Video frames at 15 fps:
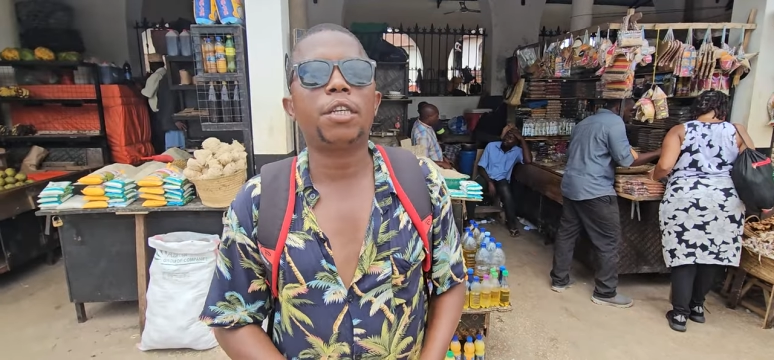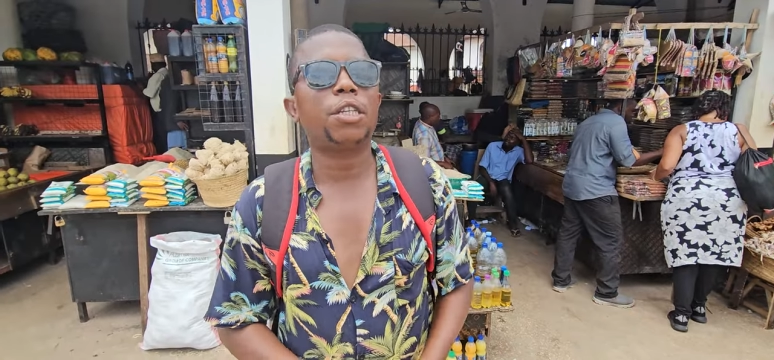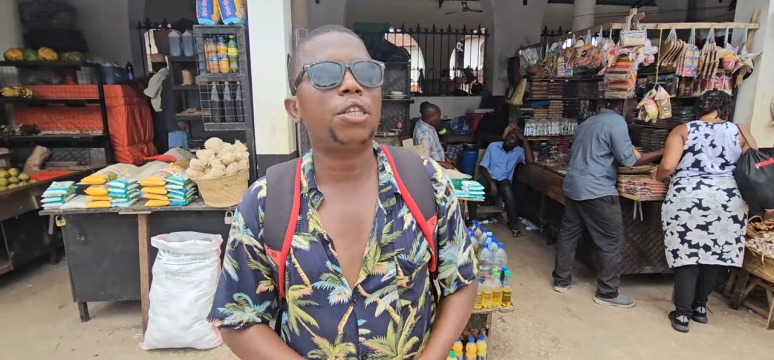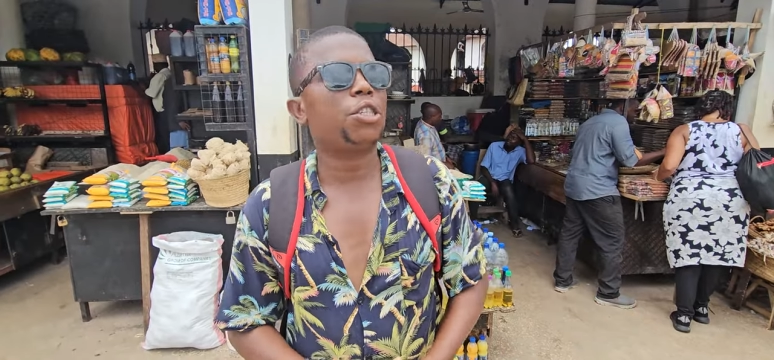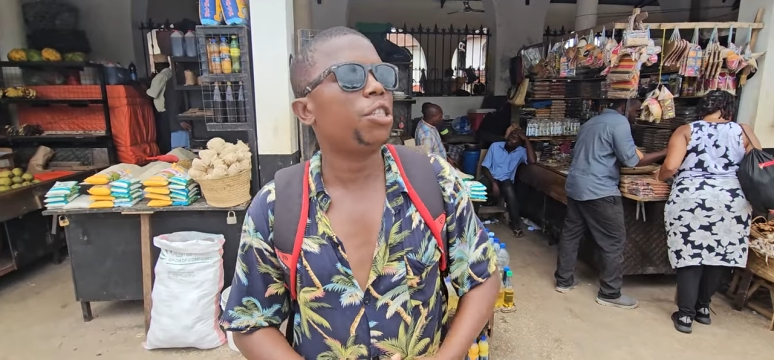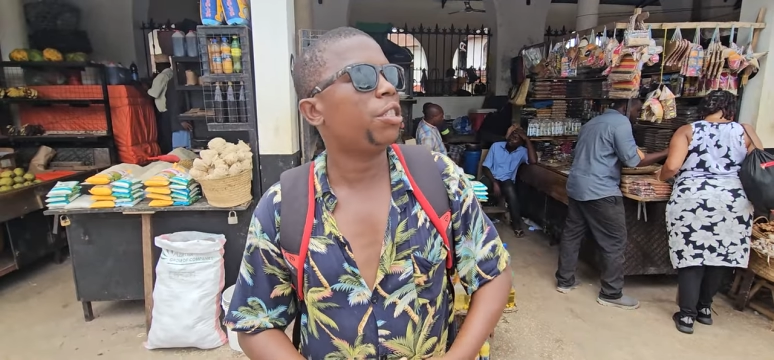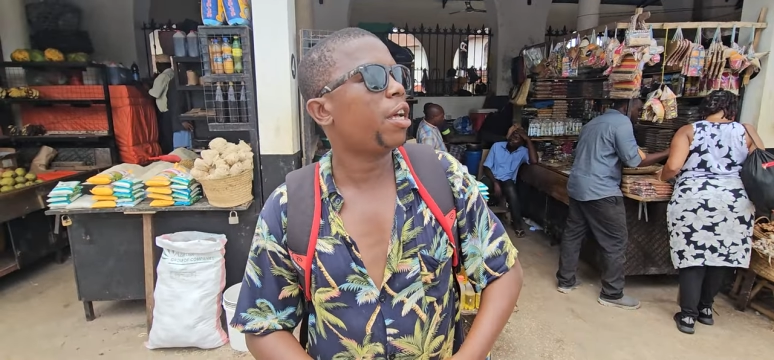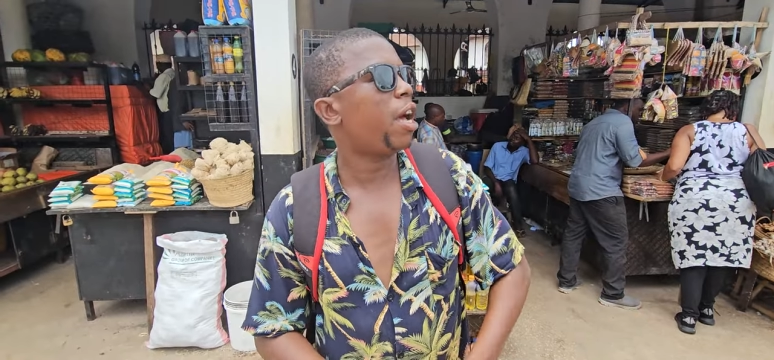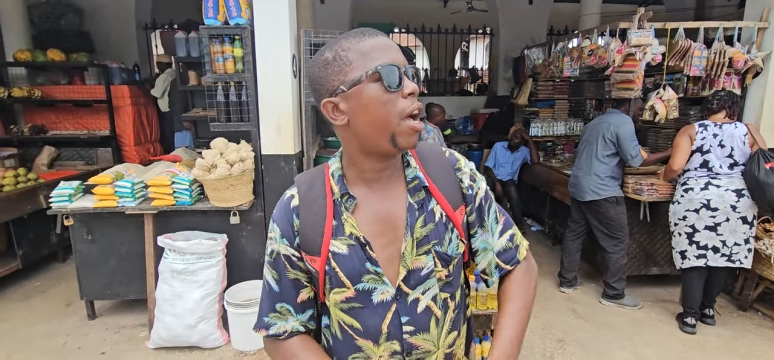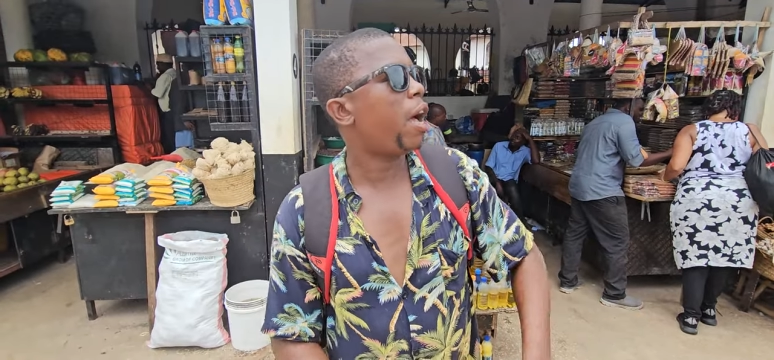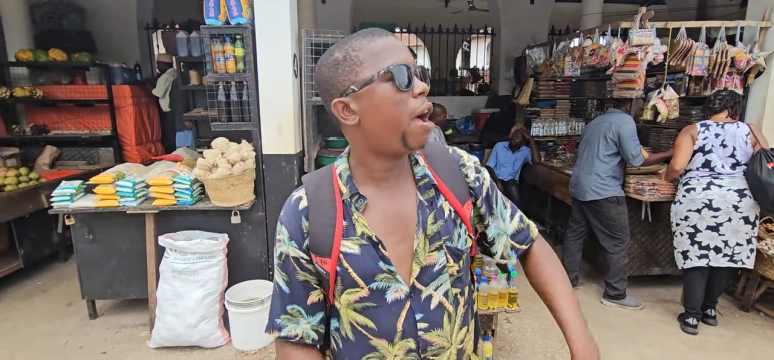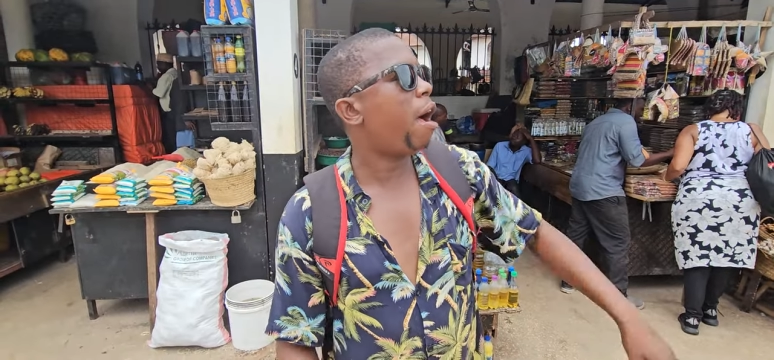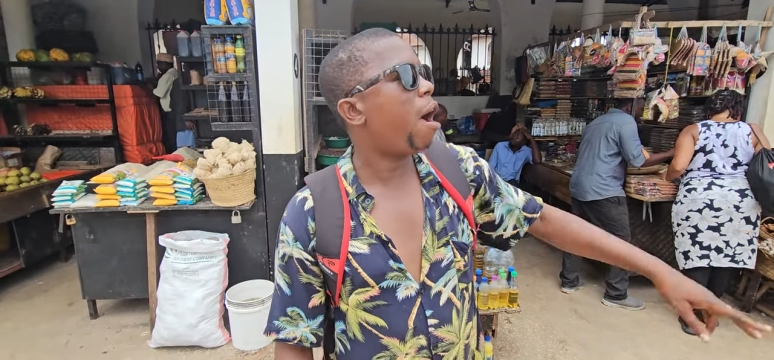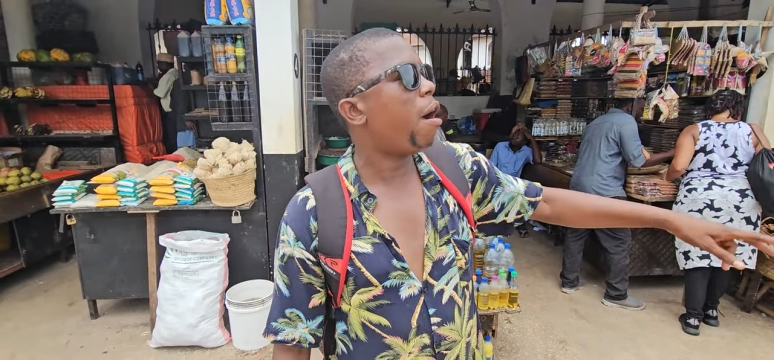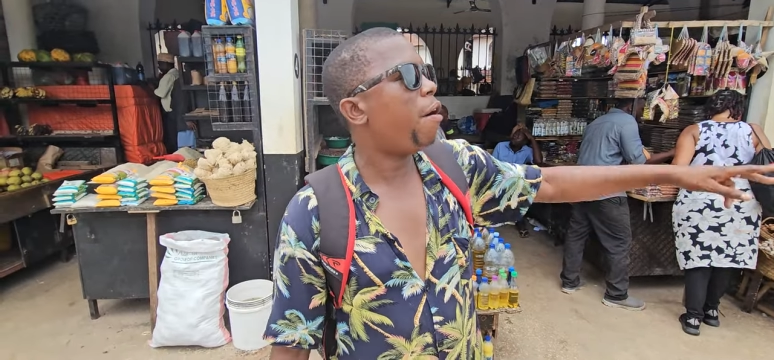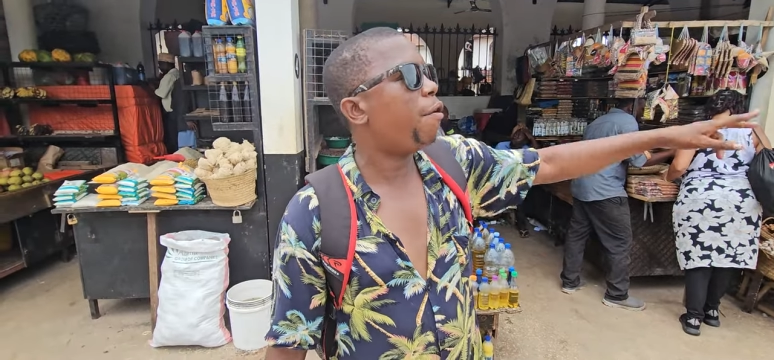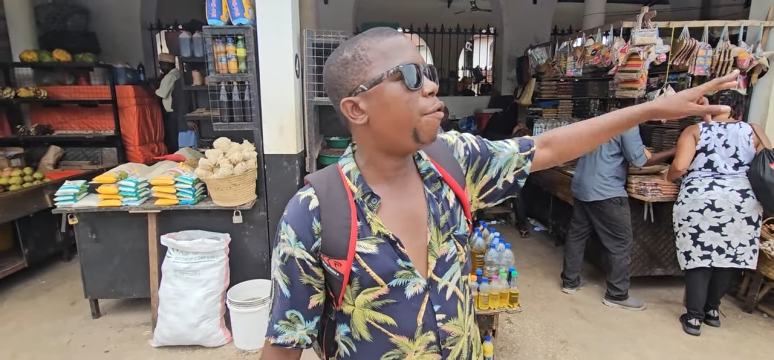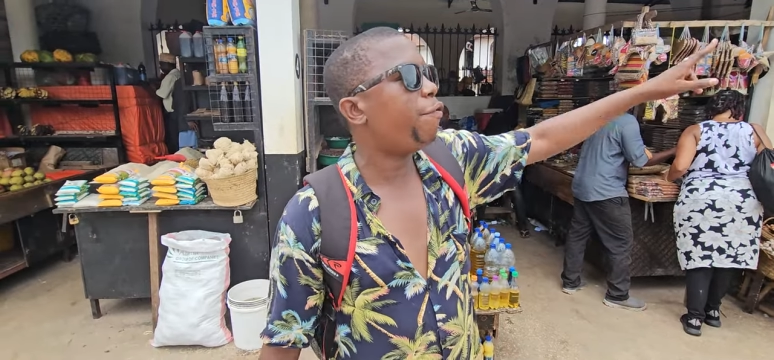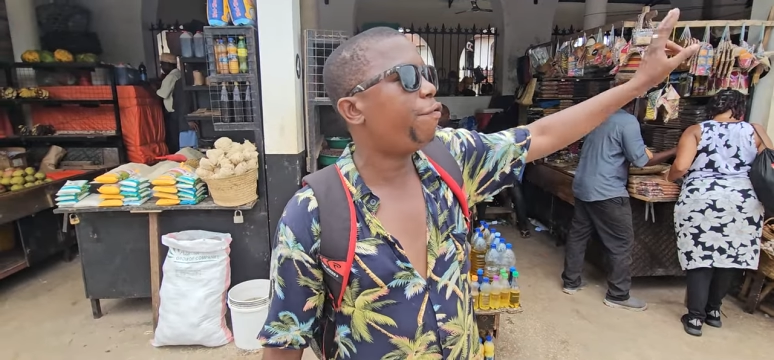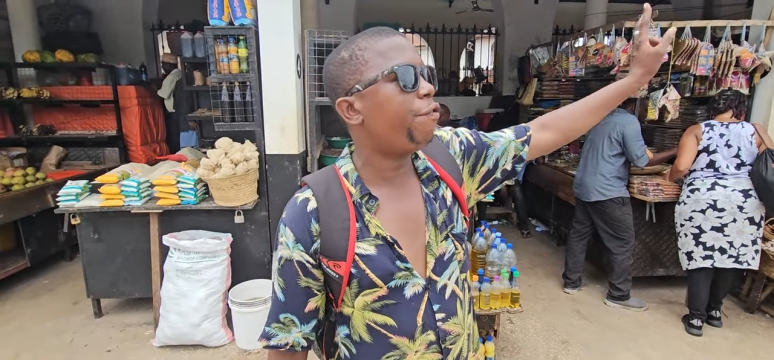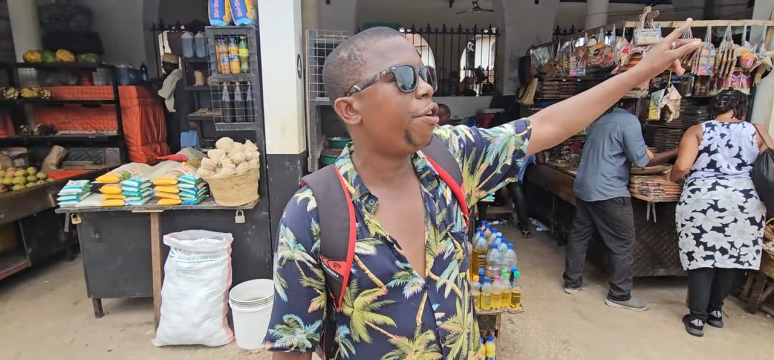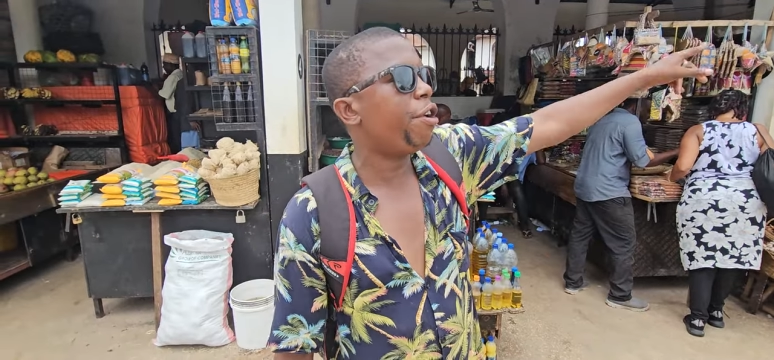and you see the
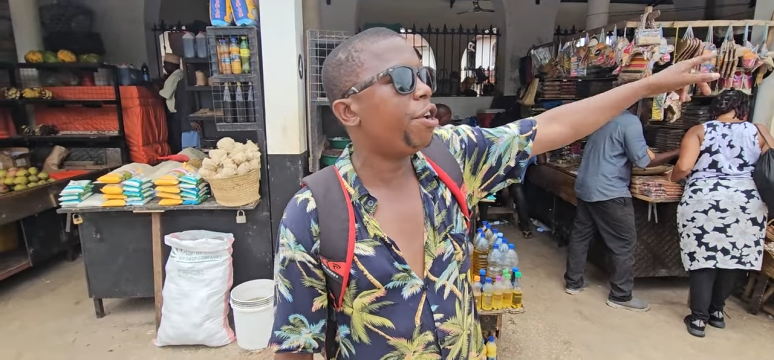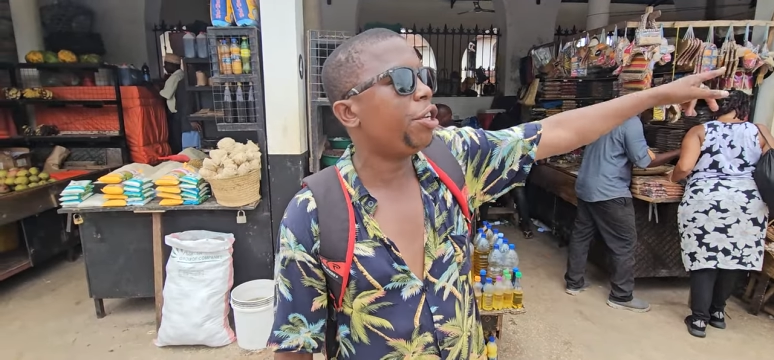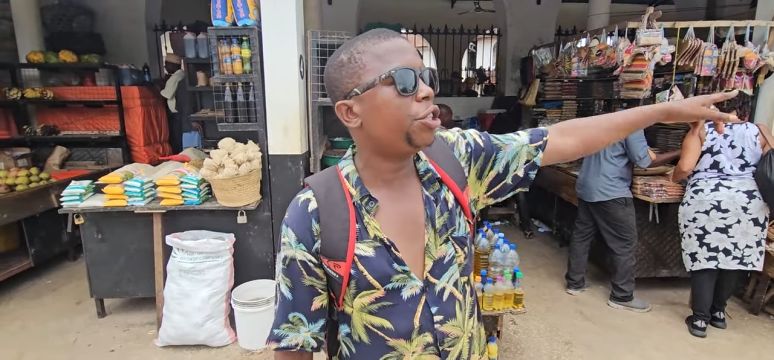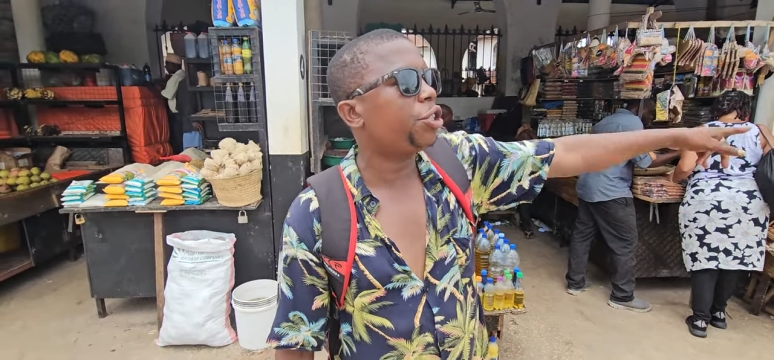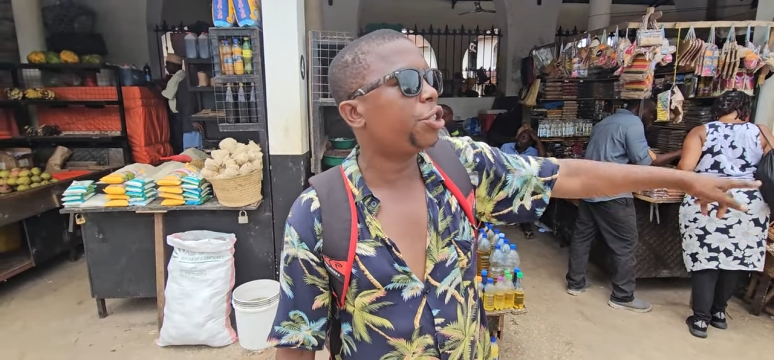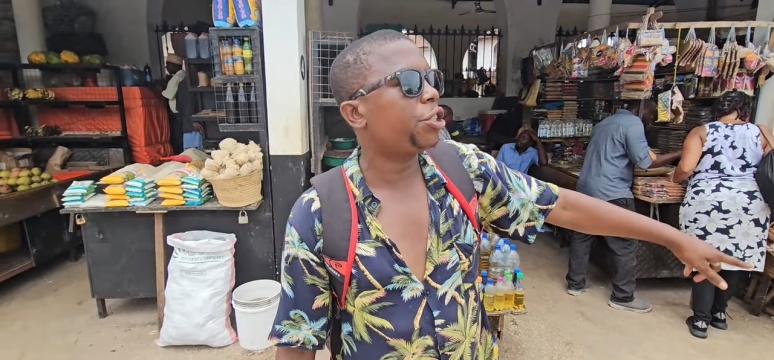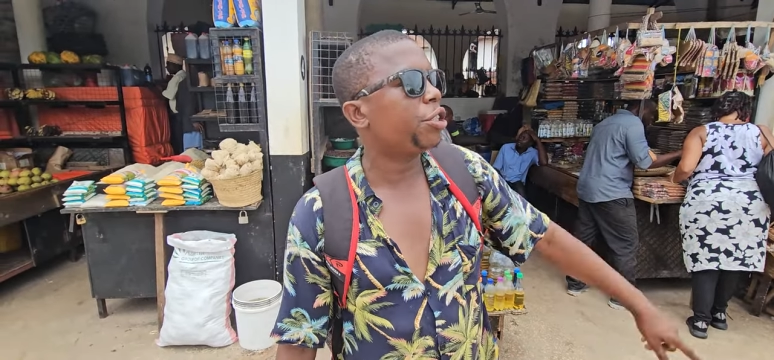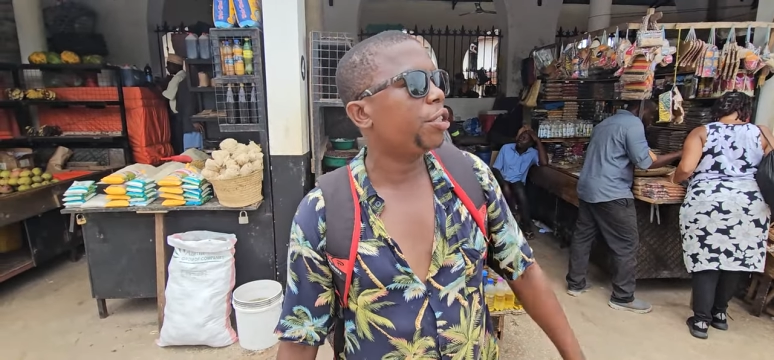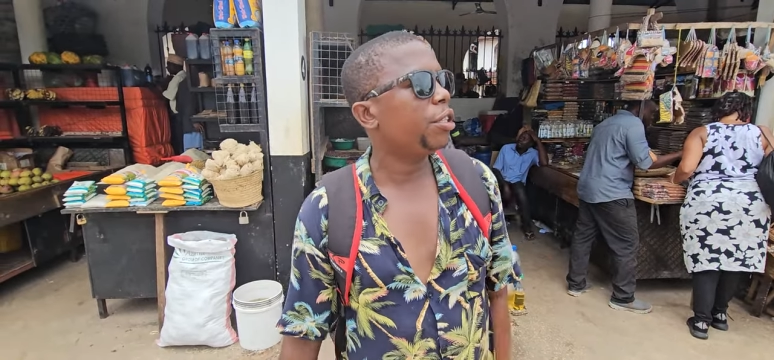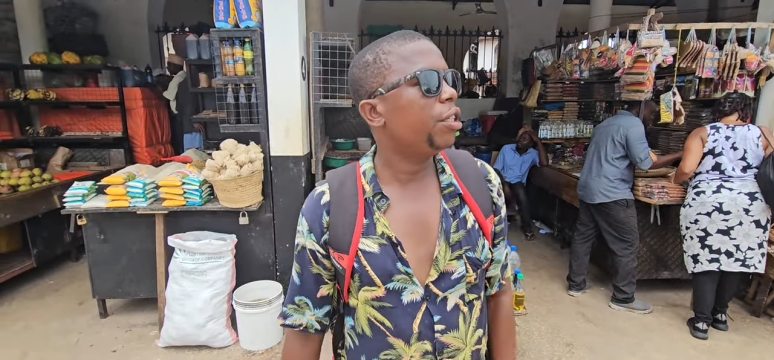fish.